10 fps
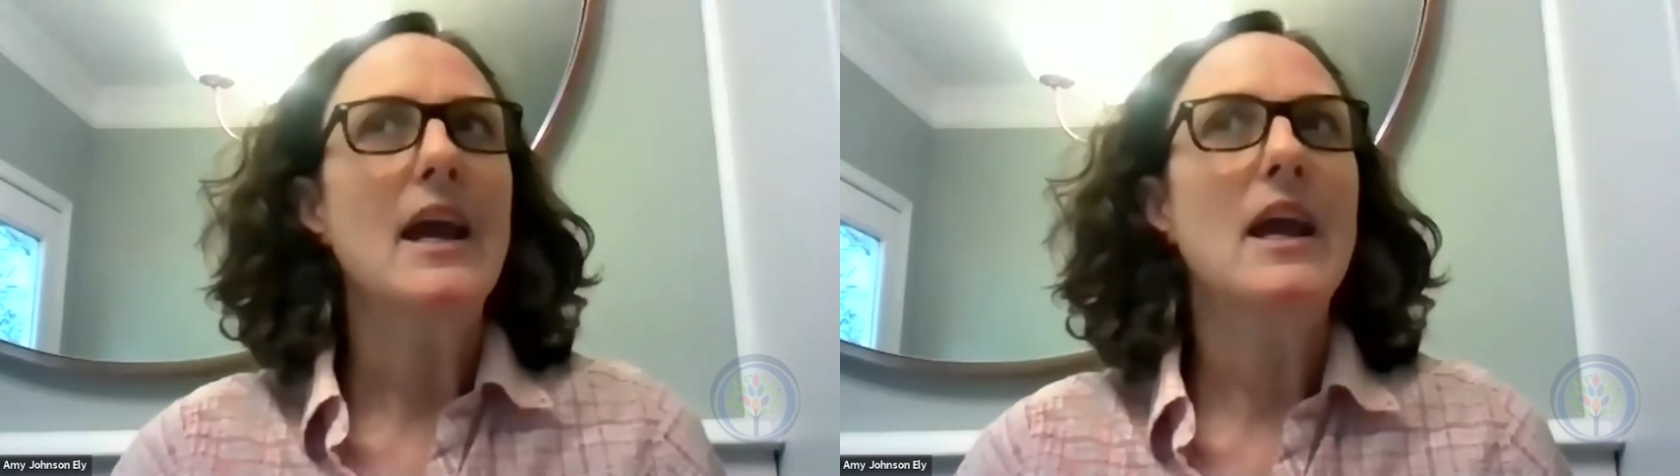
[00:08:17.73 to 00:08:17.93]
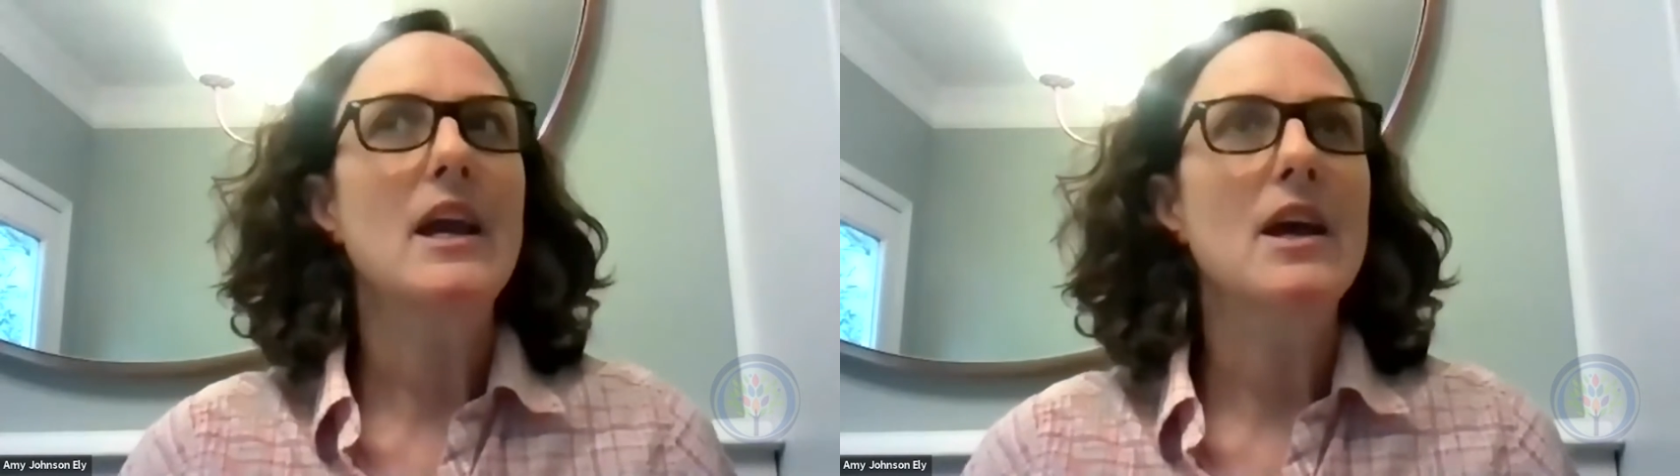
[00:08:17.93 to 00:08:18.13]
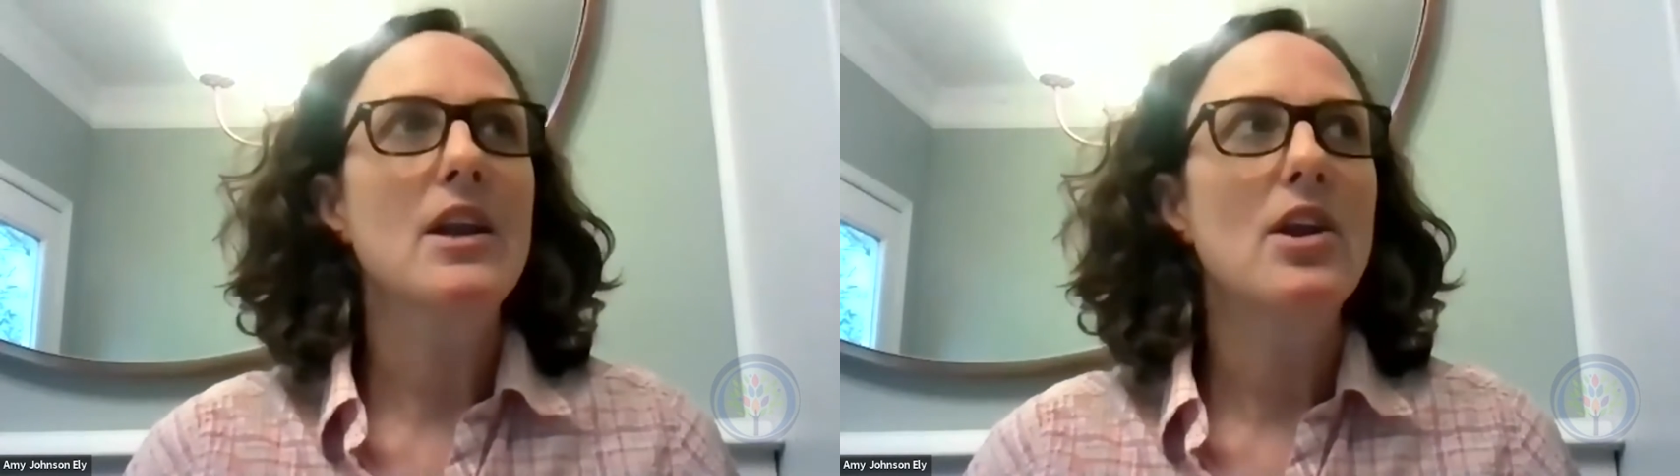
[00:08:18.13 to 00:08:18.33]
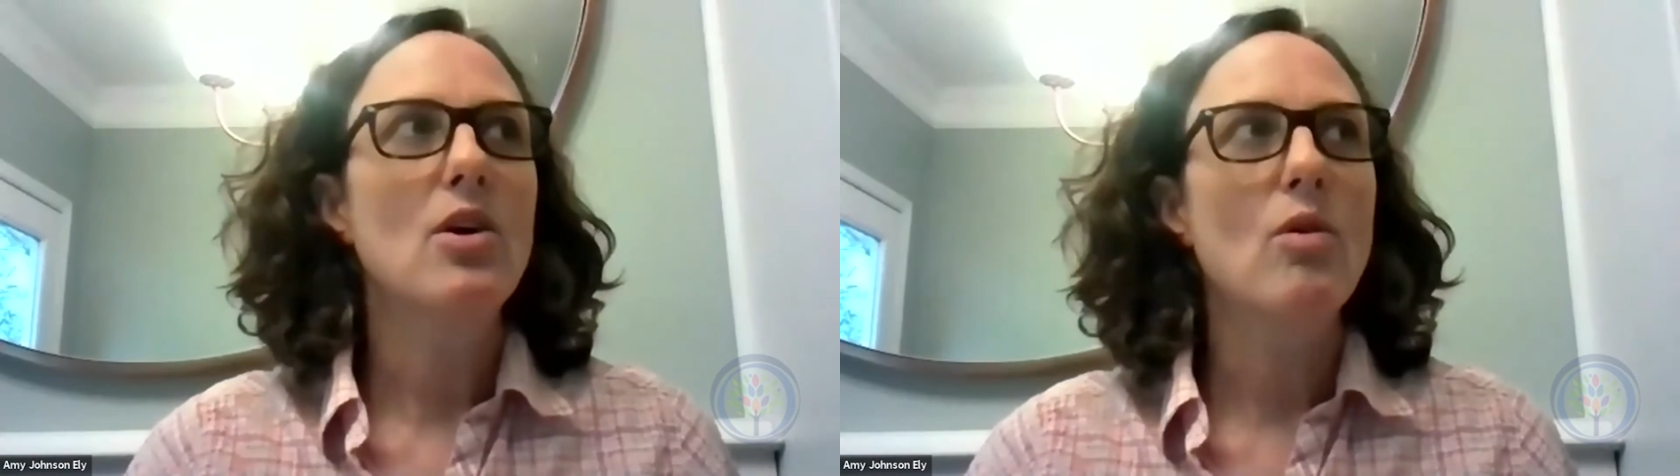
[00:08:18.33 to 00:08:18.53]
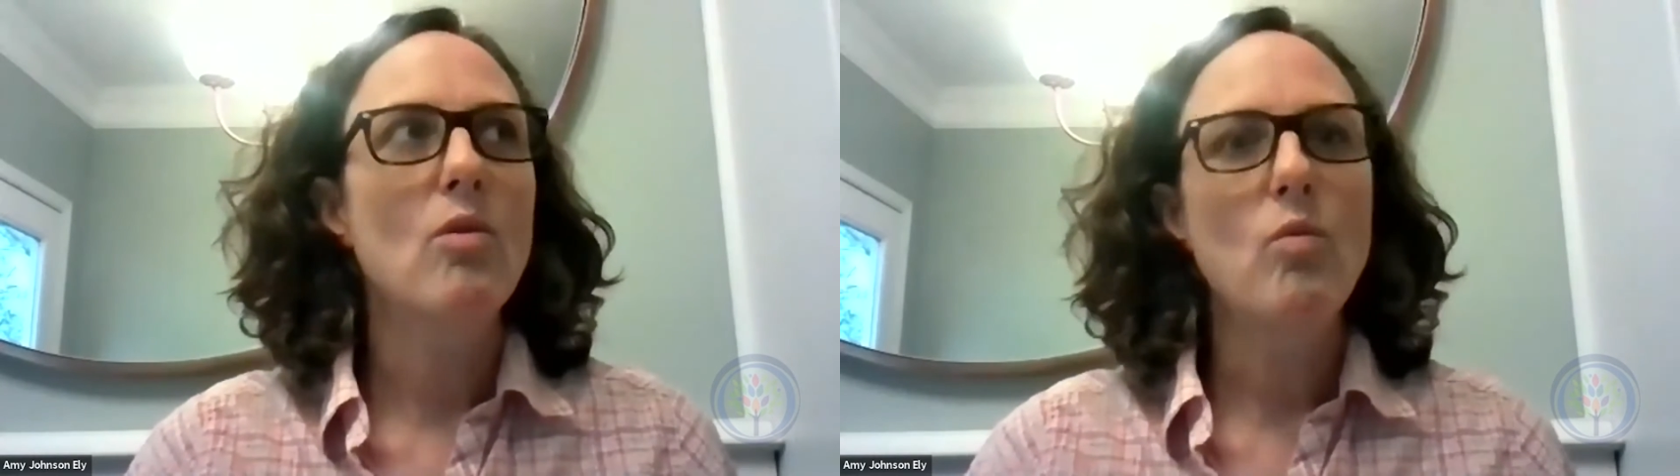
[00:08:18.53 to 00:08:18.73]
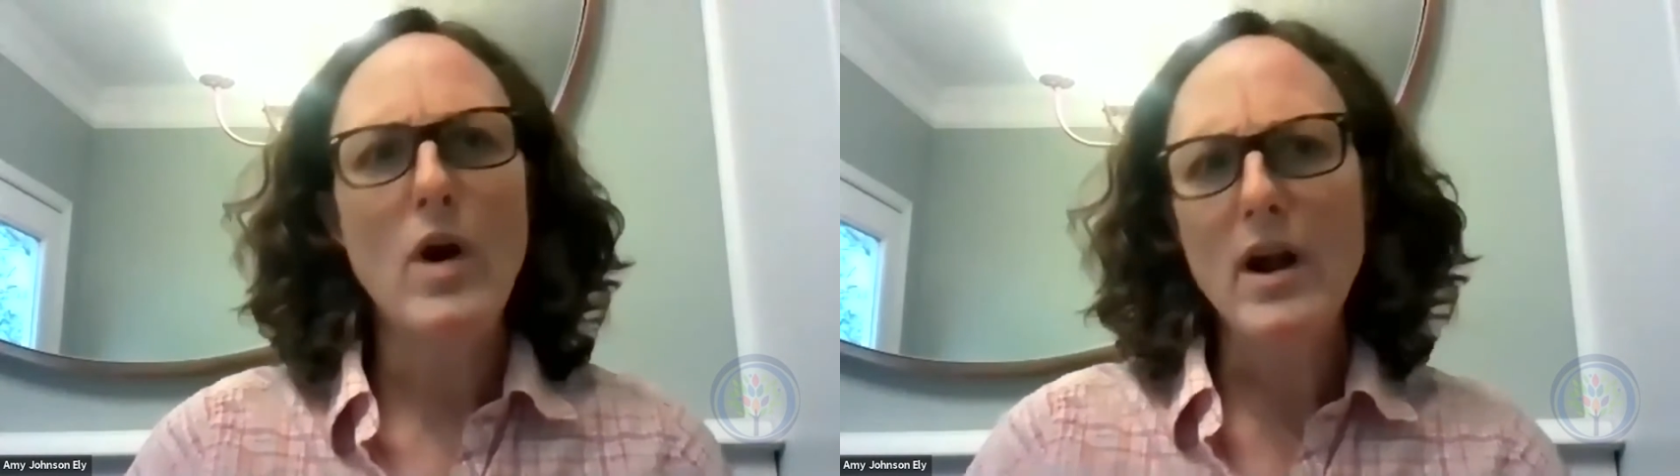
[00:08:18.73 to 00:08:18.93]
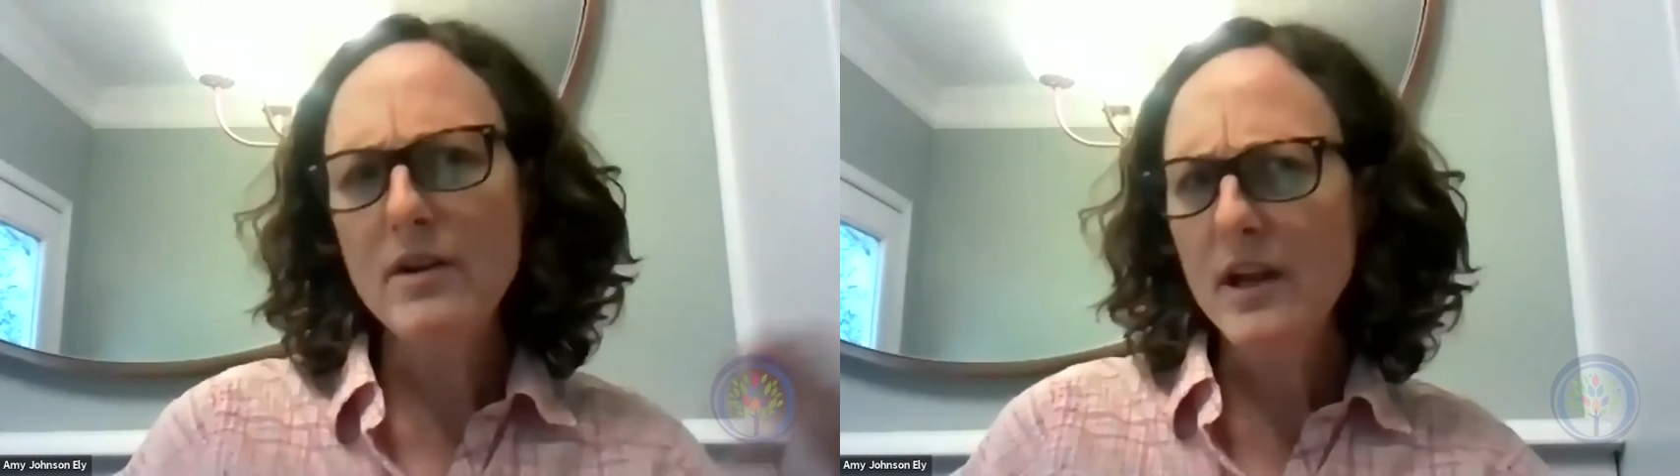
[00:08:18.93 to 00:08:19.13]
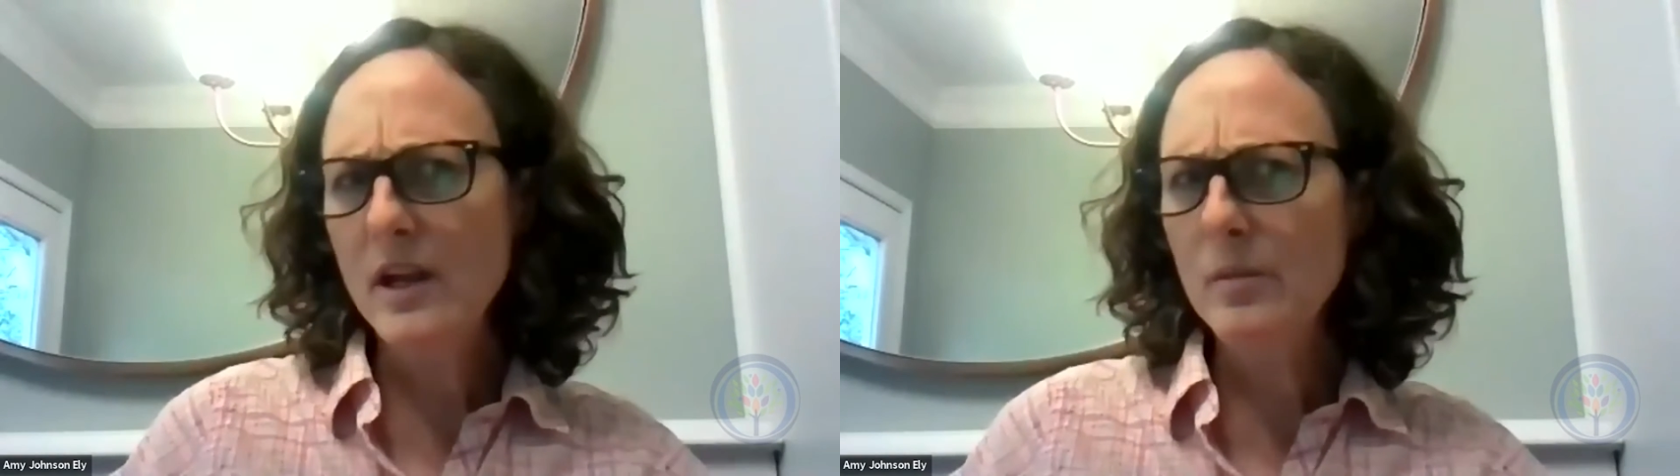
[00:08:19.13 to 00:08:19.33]
And why
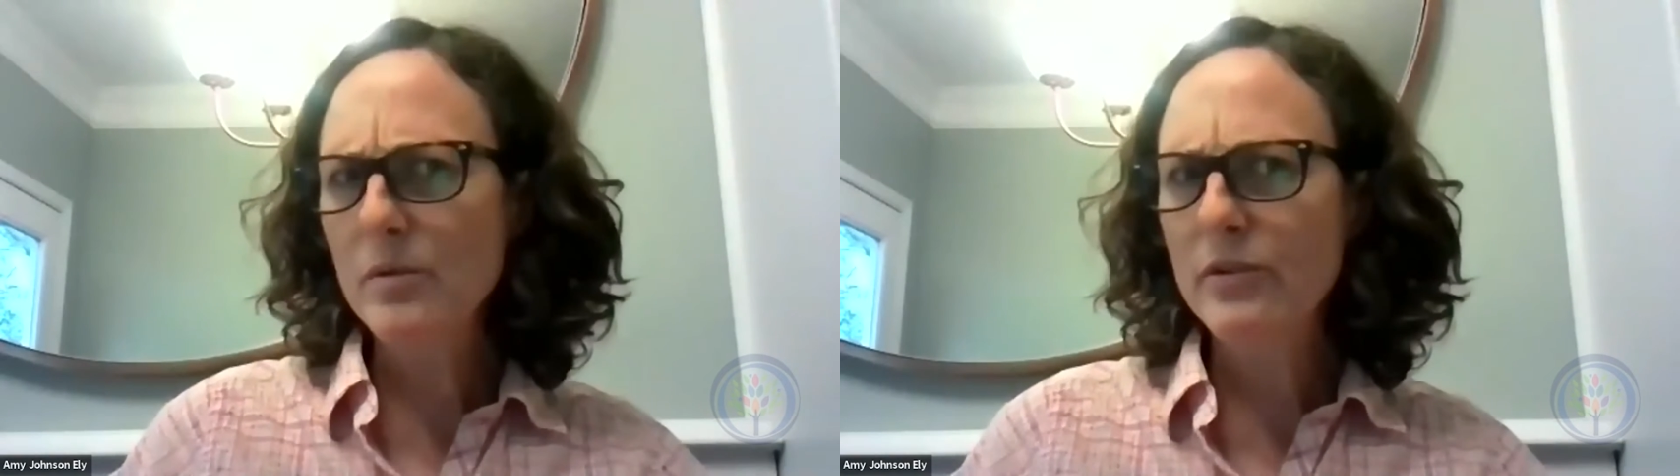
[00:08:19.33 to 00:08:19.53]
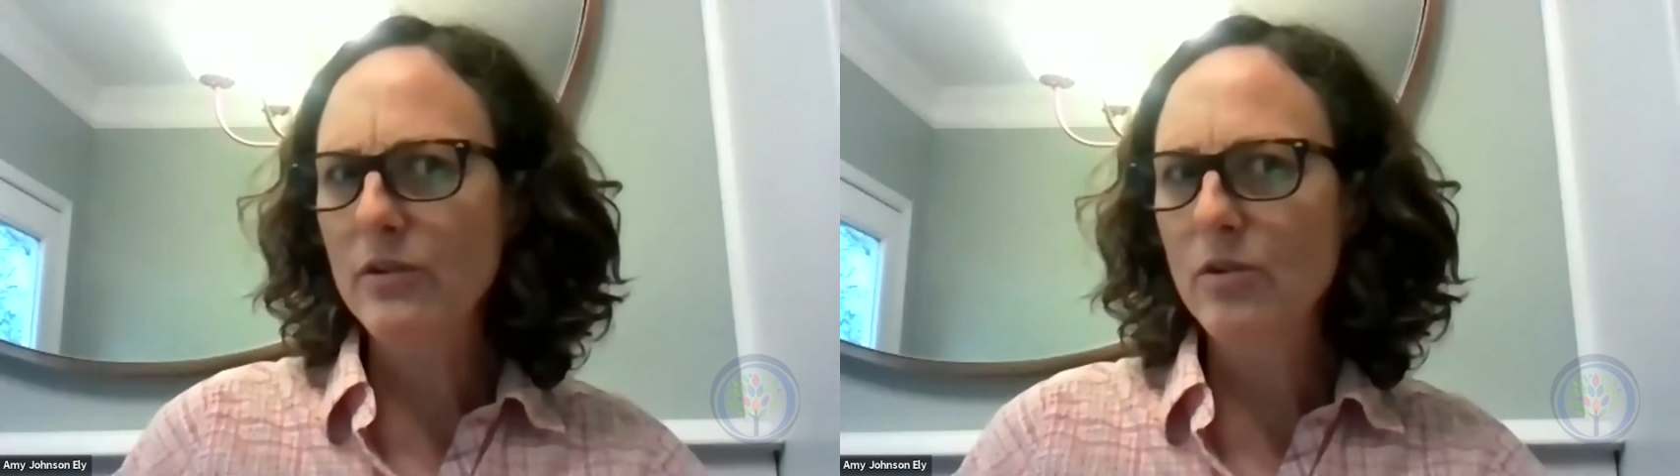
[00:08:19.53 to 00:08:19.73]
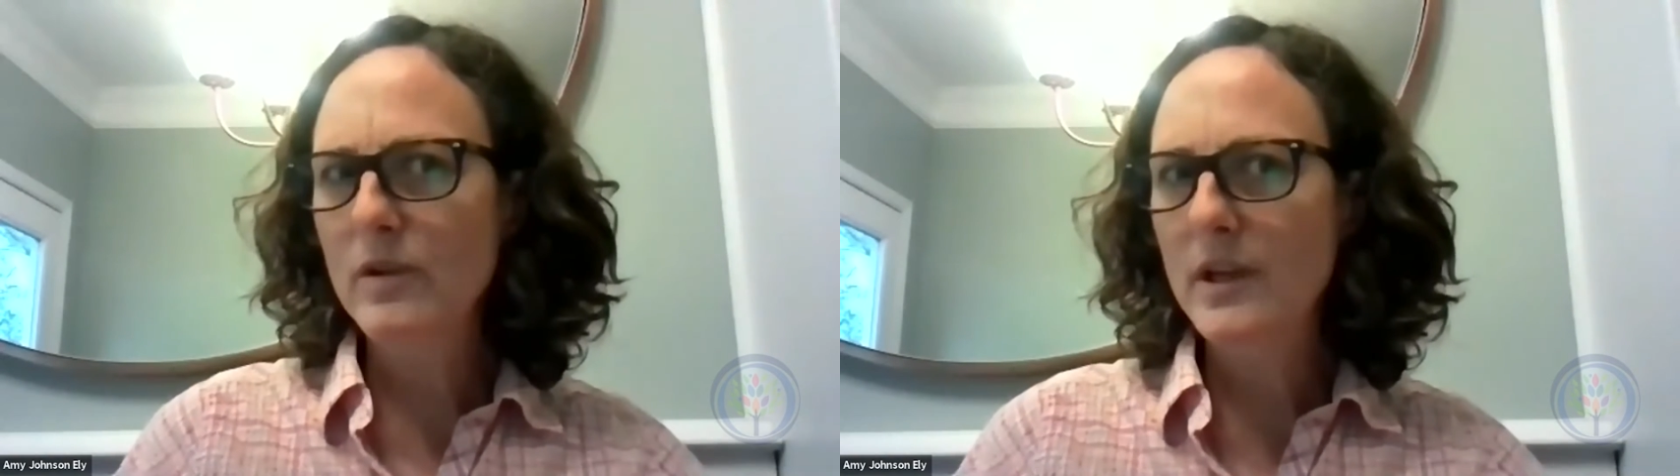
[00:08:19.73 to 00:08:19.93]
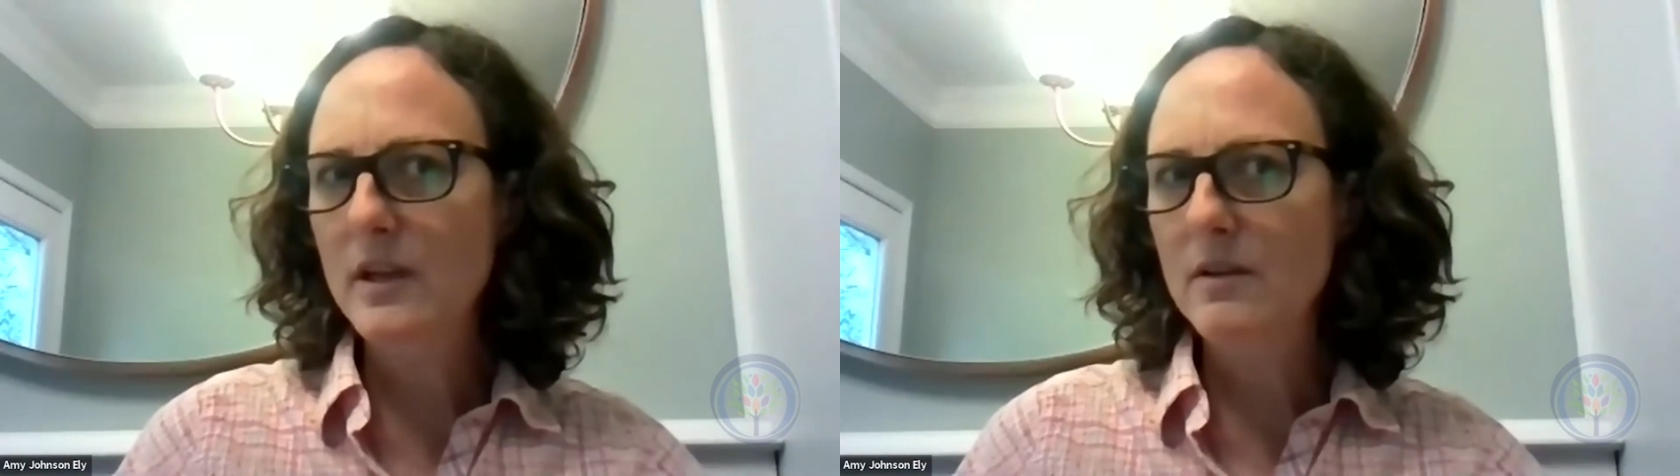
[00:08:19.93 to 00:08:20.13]
are they able to